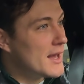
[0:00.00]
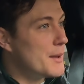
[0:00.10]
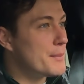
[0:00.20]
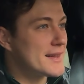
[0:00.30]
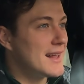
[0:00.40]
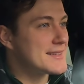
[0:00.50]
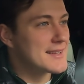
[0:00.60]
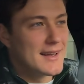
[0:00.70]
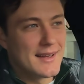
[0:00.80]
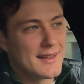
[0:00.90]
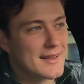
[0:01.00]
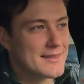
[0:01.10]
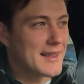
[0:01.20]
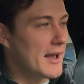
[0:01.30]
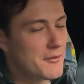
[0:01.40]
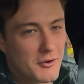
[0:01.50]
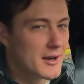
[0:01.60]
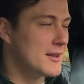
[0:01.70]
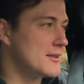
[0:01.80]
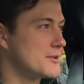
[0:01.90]
But let's dive right
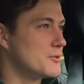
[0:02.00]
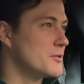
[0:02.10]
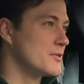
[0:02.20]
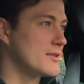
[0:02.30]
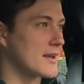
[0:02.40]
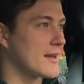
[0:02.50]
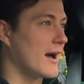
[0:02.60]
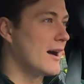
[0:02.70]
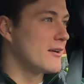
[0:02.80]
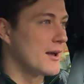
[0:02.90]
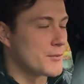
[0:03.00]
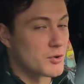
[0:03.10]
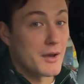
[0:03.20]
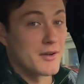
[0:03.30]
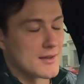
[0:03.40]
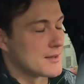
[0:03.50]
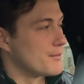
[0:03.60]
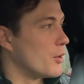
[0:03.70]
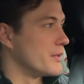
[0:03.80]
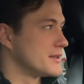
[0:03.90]
into the car I'm driving at the
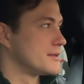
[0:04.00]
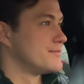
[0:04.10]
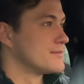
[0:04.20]
moment.